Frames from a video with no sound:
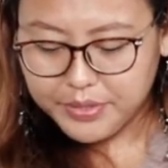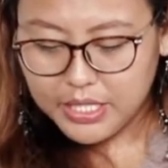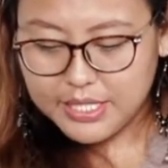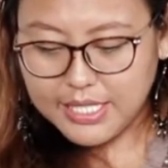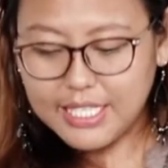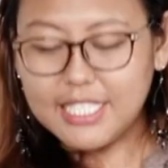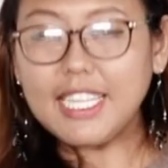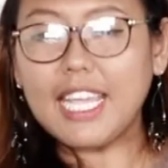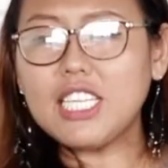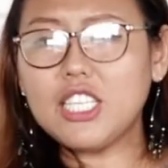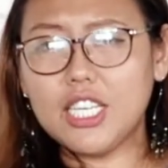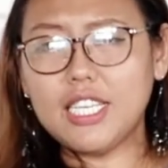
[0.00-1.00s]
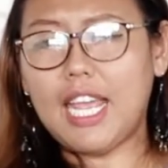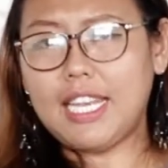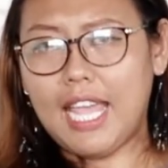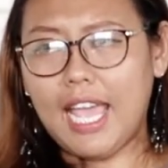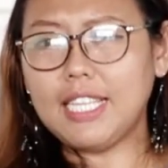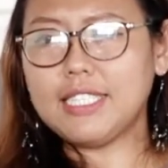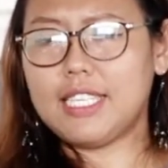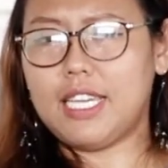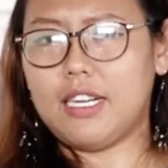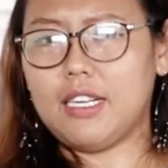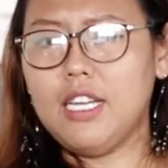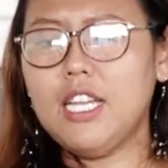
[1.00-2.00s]
sanitation and
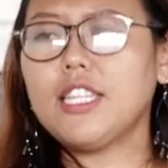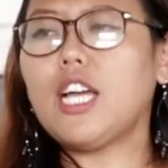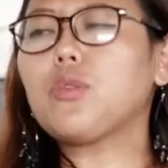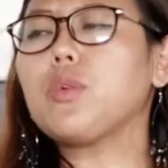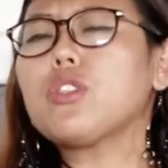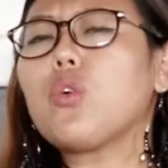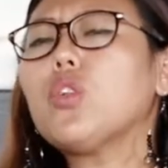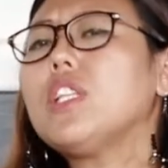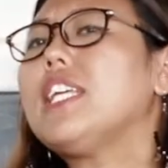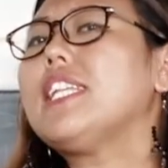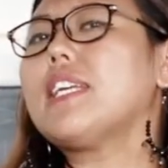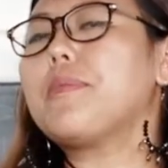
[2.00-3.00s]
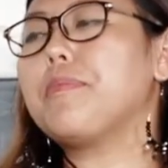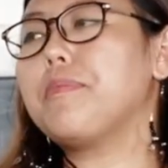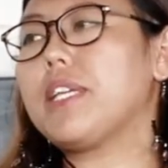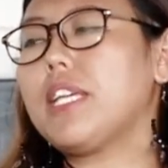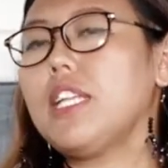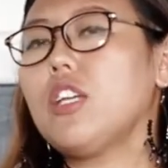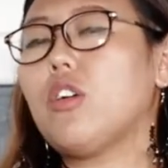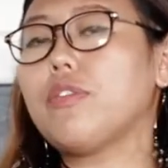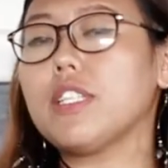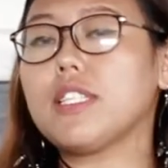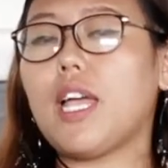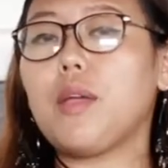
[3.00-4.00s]
healthcare. That was only the beginning of
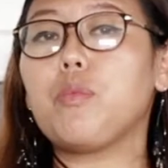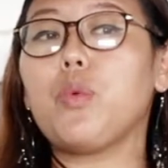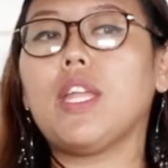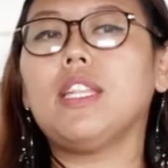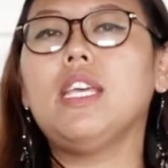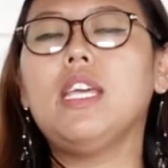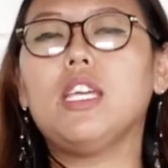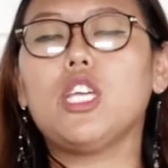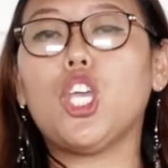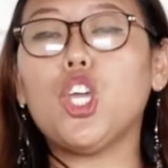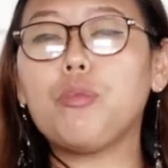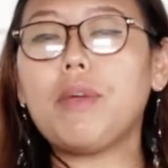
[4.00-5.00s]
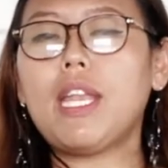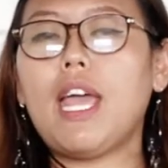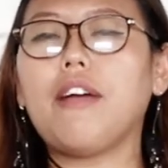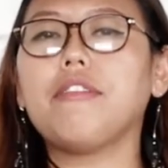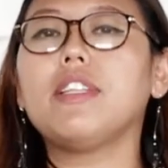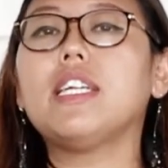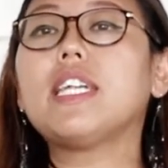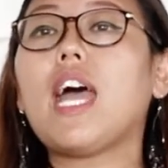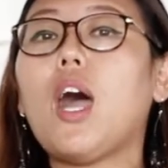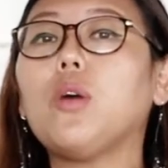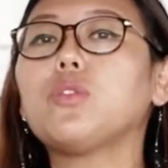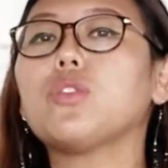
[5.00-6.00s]
the time when humans have learned
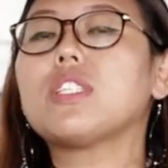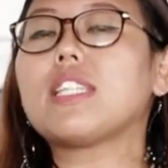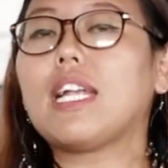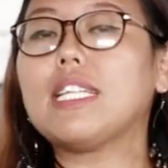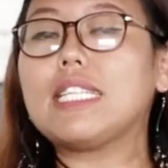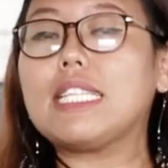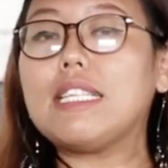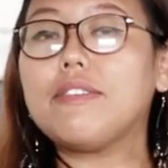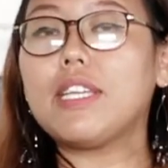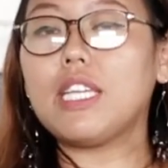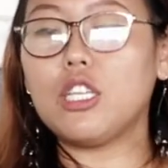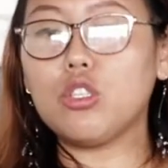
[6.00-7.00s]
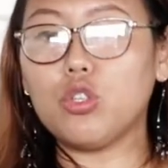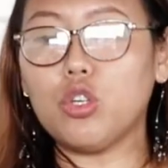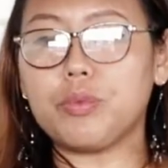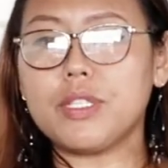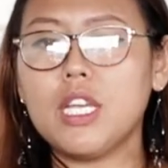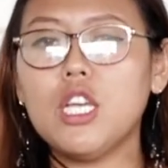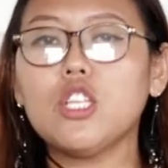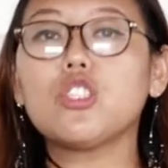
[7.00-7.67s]
how to start living in groups.